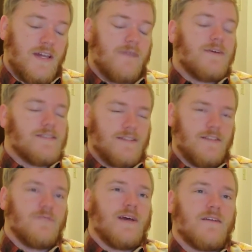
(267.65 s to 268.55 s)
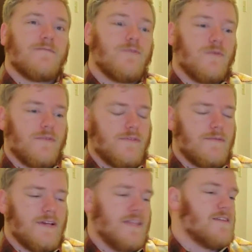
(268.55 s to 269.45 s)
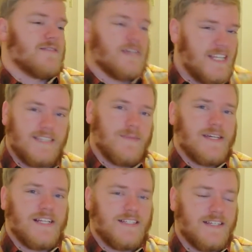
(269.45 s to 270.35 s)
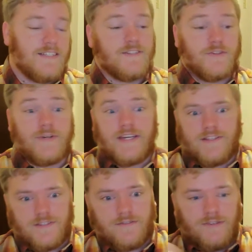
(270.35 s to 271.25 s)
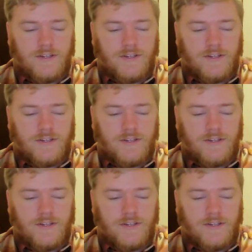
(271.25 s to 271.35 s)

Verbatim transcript: I was gonna go back four, three, and I was like, that doesn't make any sense. Just go ahead and do.